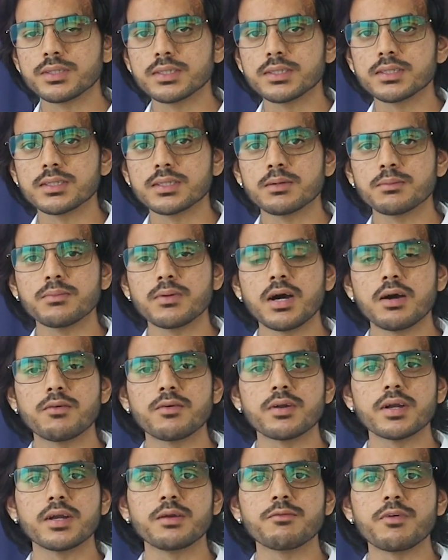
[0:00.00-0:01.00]
system,
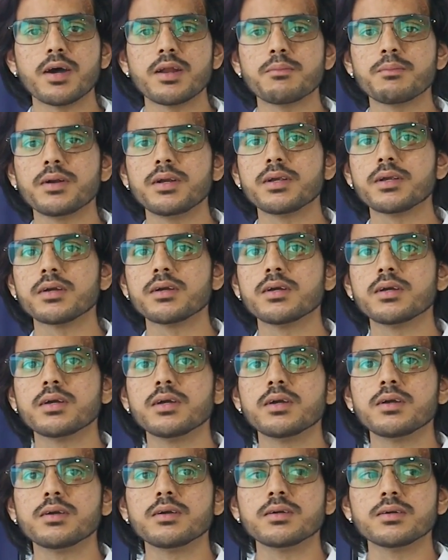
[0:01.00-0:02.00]
our environment,
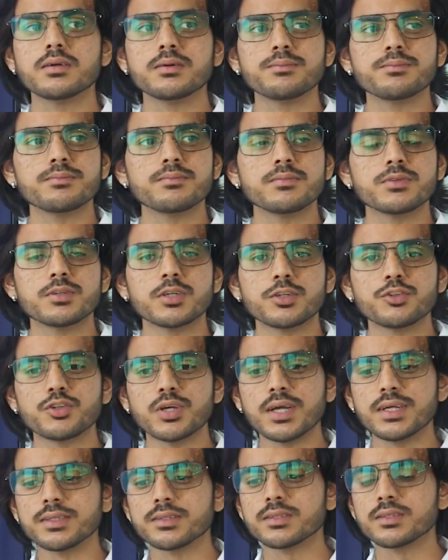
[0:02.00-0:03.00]
such
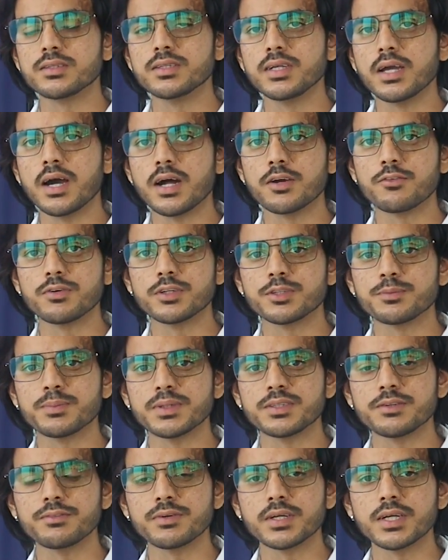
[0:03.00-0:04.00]
as the hardware
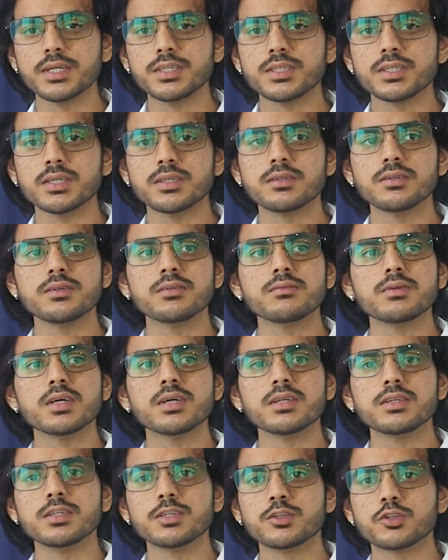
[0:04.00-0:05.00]
specification,
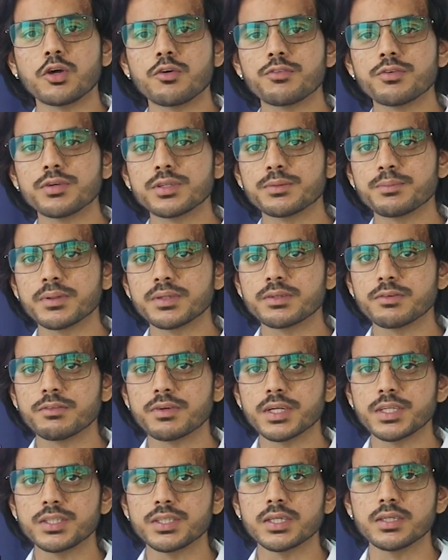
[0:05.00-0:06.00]
the software
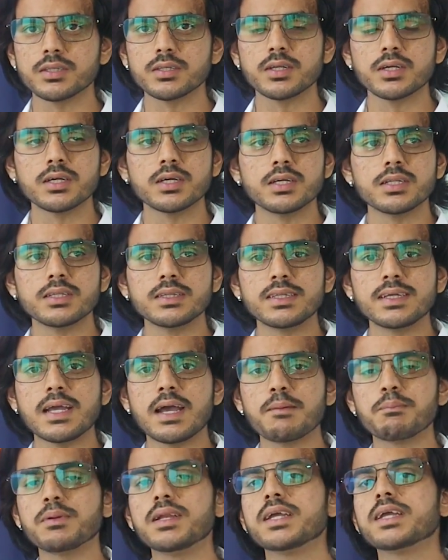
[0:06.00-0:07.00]
specification, the
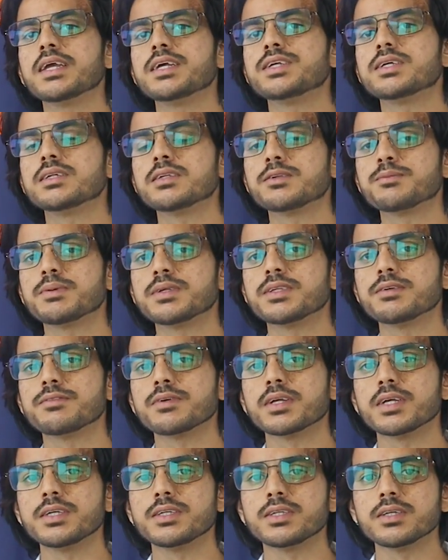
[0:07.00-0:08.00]
application
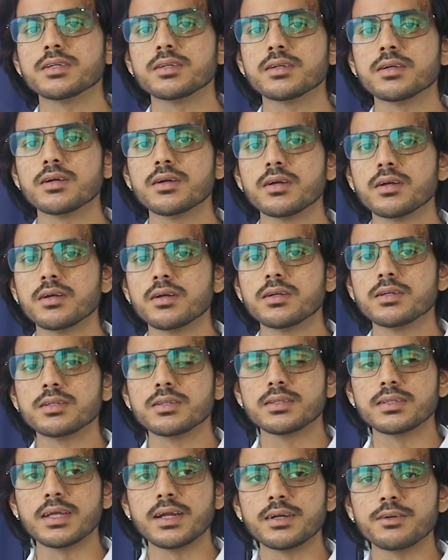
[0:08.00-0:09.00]
specification
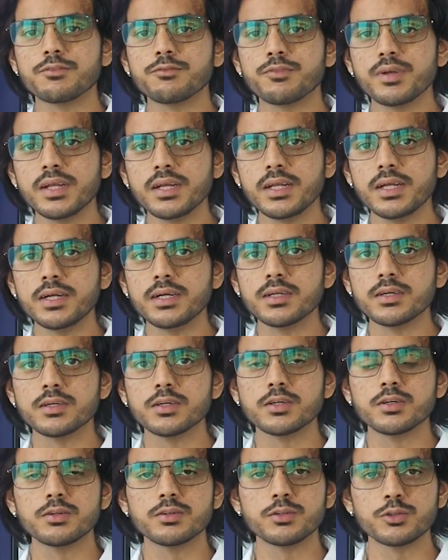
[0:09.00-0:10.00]
that we need
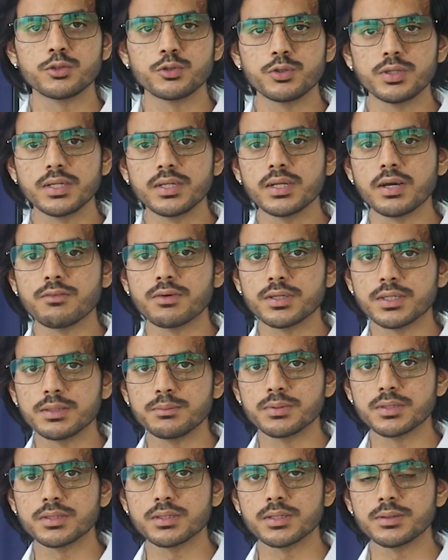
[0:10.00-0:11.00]
in our
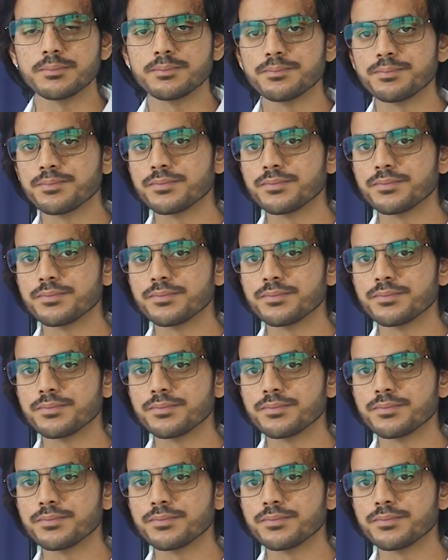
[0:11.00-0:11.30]
TeamCity.